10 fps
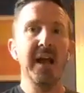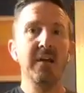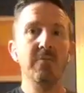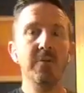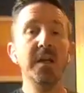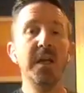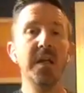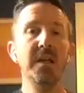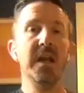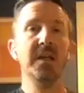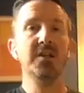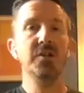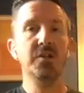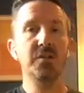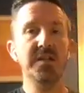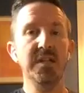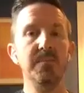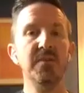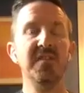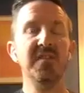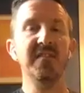and really connect you to a deeper